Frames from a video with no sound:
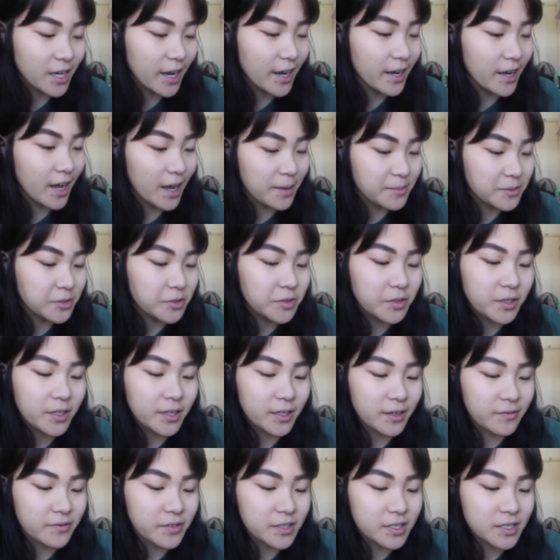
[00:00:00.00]
I absolutely
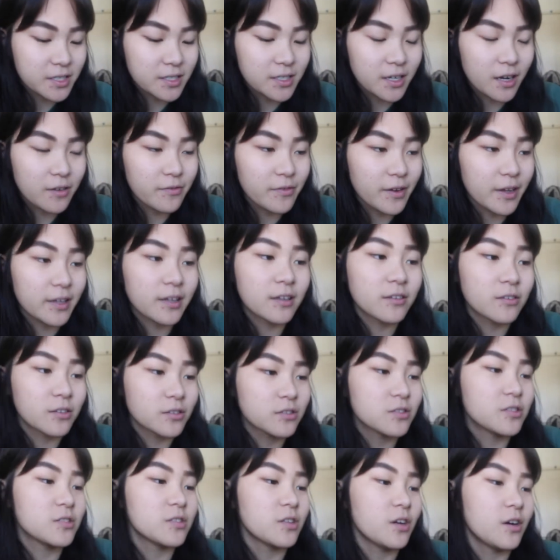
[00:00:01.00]
love this stuff. I
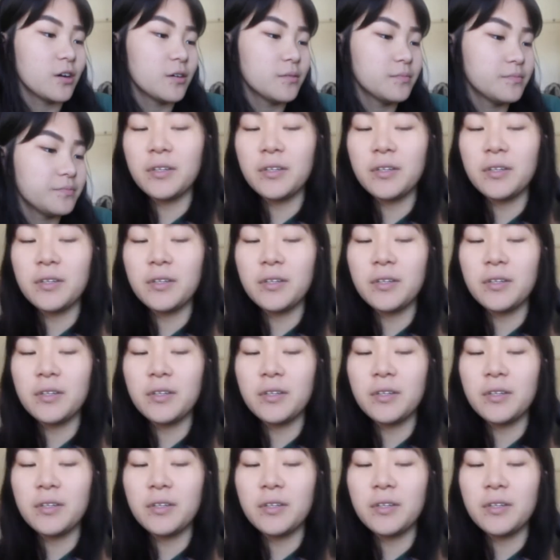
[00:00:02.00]
cannot stop.